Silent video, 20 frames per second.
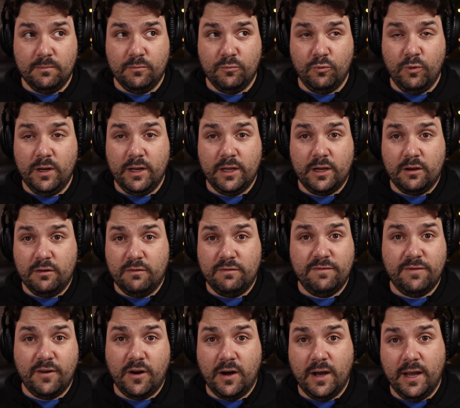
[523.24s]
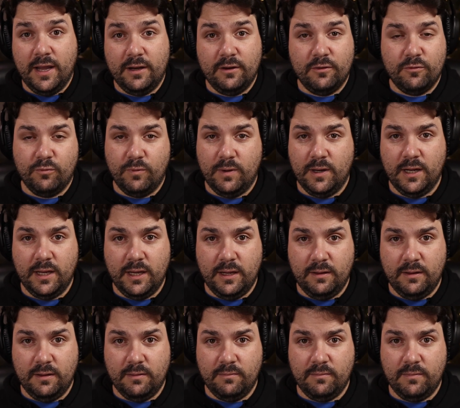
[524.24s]
really confined,
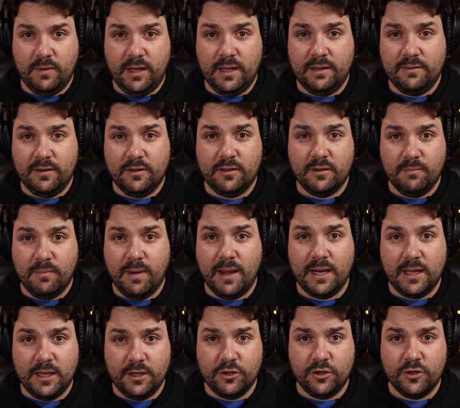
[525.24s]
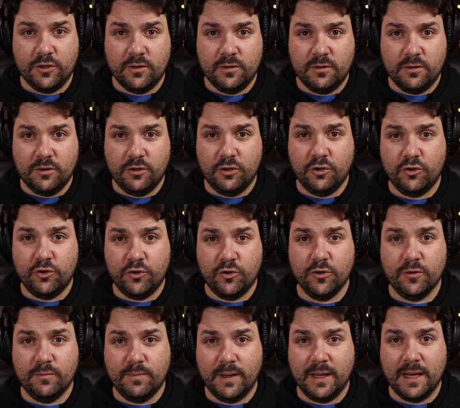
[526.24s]
really easy to manage, you
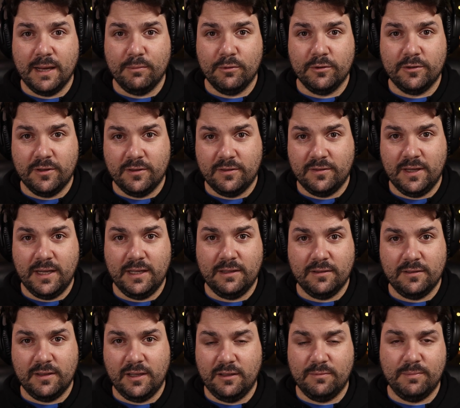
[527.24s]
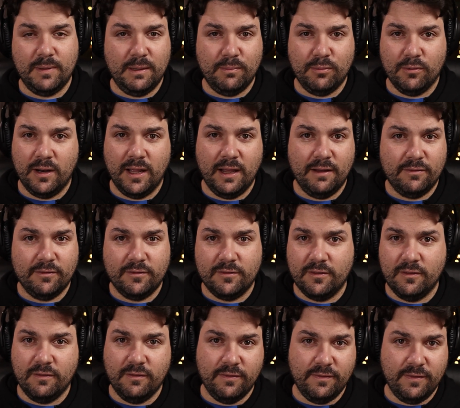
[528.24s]
should be able to see that these people have
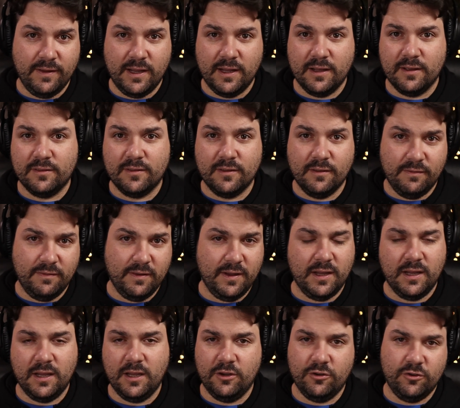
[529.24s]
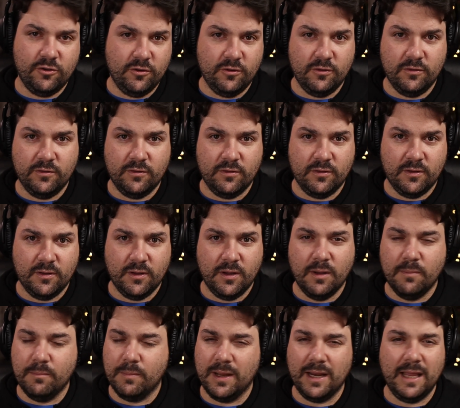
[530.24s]
severe issues.
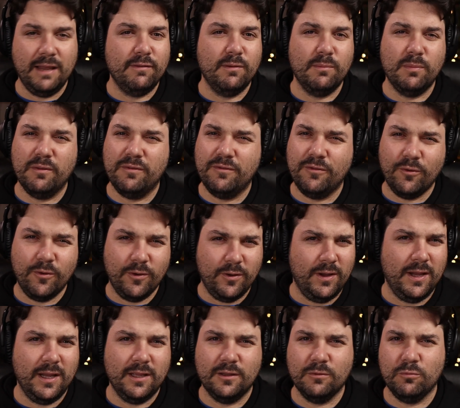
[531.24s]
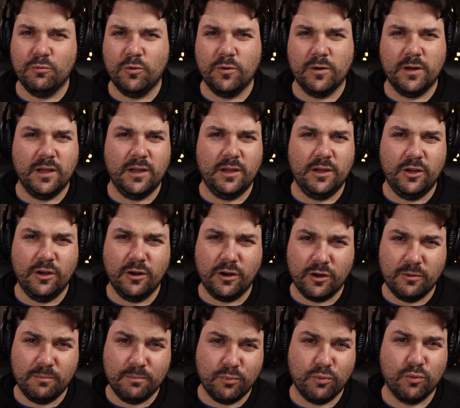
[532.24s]
But even before you hit the water, you
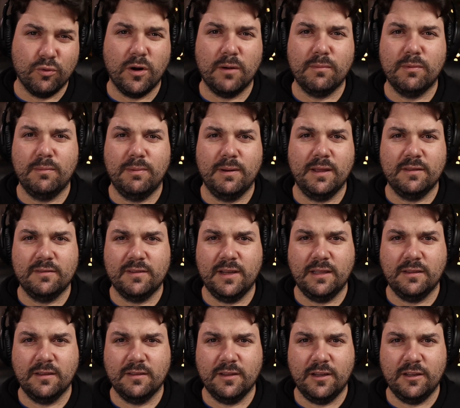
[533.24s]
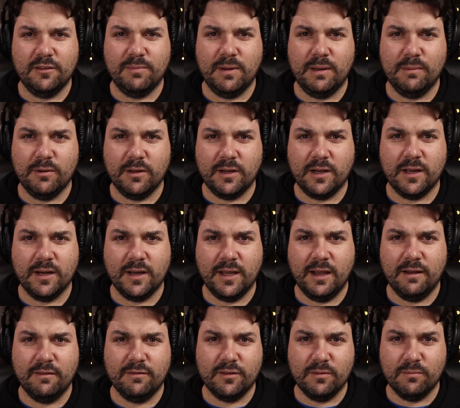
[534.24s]
could probably see that these people are going to
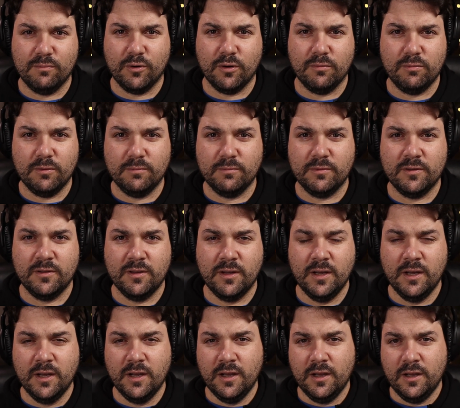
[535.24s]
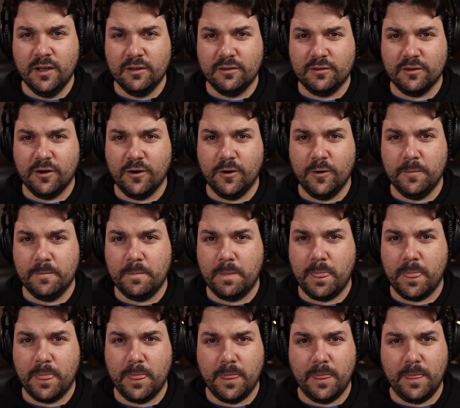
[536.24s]
have some problems. So
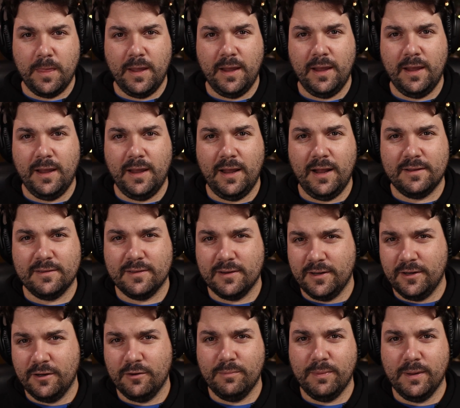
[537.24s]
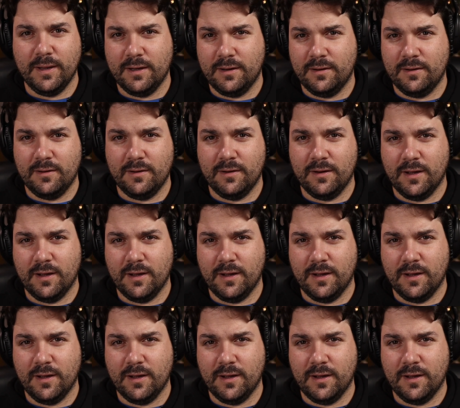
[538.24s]
it's a little bit